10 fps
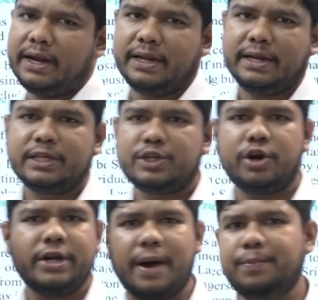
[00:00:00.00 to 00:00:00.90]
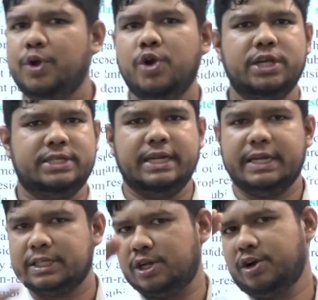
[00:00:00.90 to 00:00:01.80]
It is not WH, it
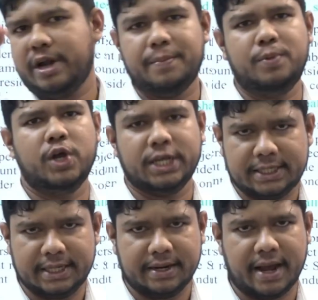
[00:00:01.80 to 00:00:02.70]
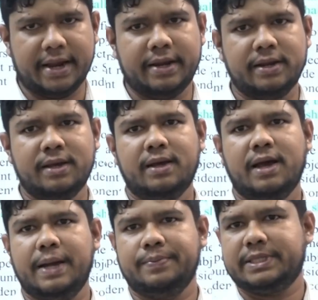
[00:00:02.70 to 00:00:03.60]
is not WST, right?
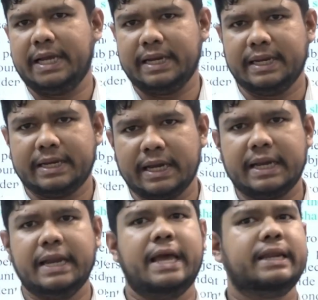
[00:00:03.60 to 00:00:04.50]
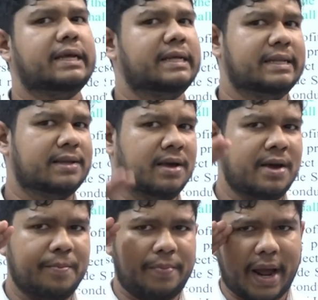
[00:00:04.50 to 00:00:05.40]
I am saying it again and again. In
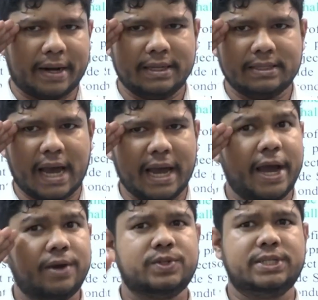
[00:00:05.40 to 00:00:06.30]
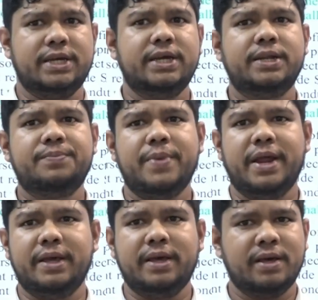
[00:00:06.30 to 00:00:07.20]
practice, I have seen
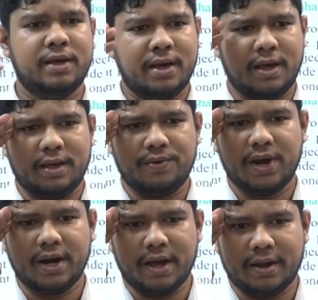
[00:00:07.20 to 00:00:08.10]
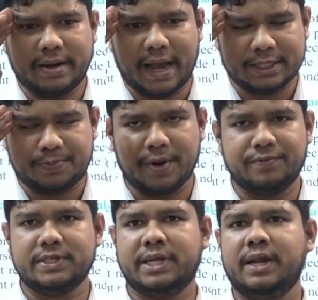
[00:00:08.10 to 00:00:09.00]
many even tax
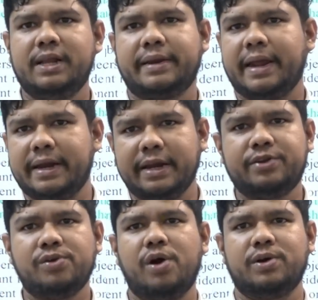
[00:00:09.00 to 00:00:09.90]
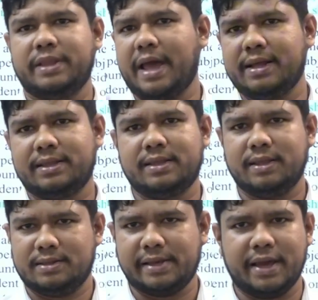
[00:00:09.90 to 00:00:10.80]
professionals get it wrong. They are
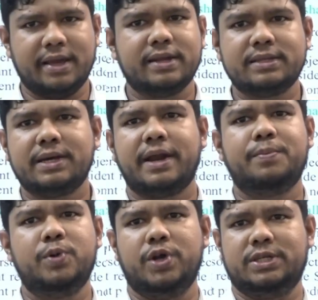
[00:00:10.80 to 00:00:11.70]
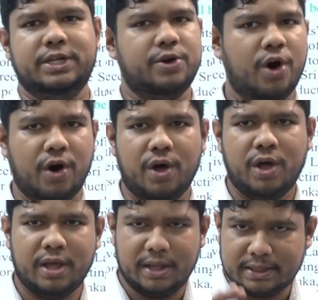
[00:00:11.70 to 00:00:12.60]
saying it is a WST.
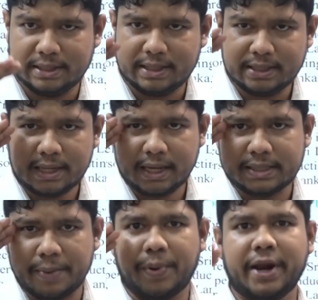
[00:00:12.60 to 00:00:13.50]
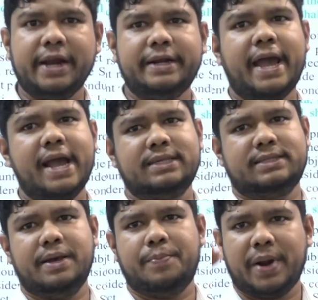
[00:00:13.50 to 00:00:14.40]
No, this is a separate
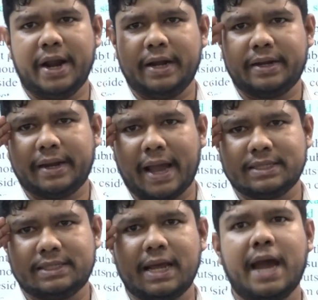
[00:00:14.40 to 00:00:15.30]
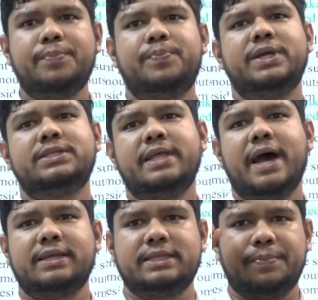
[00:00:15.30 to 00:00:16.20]
tax type is
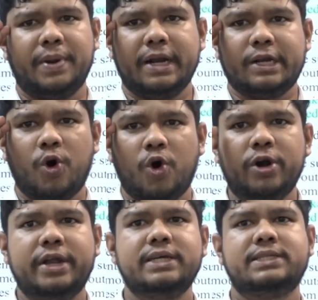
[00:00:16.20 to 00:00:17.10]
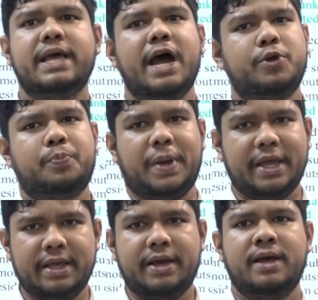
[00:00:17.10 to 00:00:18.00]
there, separate code is there to
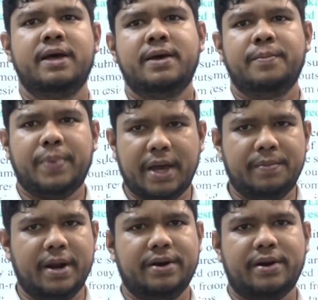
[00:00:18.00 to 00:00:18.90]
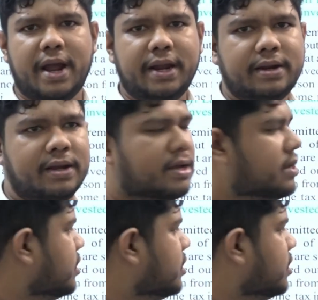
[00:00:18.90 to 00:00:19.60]
pay the payment, right?